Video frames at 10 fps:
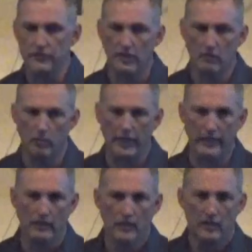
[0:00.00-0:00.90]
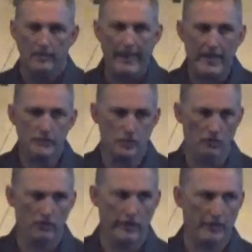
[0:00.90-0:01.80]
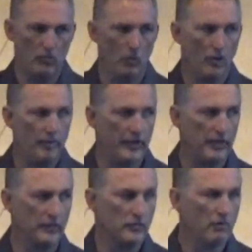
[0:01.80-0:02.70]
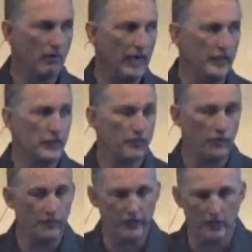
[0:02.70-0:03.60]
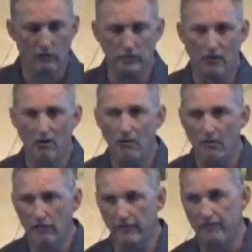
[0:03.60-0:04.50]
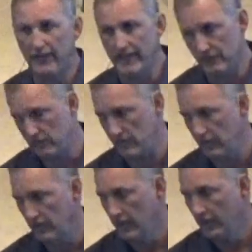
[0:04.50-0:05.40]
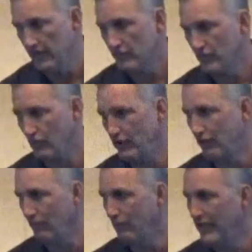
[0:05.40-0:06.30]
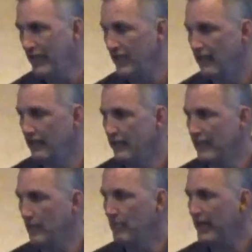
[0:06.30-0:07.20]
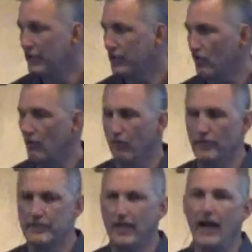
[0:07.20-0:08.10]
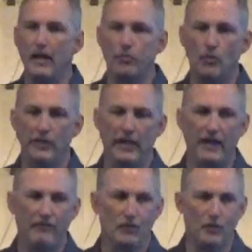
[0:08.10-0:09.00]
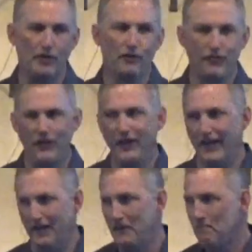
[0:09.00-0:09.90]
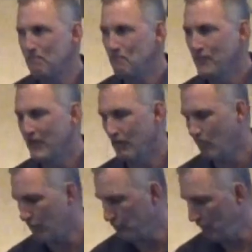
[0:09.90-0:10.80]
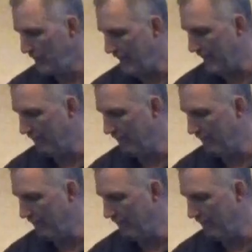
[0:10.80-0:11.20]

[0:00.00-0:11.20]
don't celebrate Passover anymore because Christ fulfilled all the feasts. So you don't need the picture or the type when you have the real thing. And of course, we